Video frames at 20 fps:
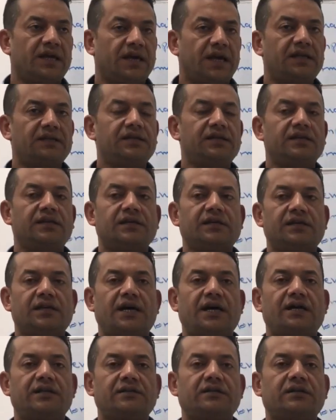Adrenal
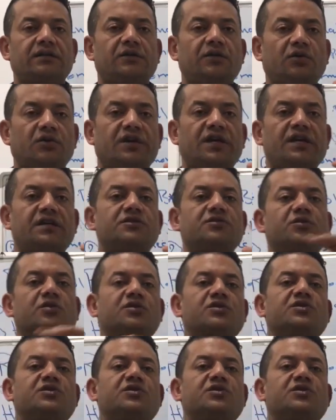gland locates or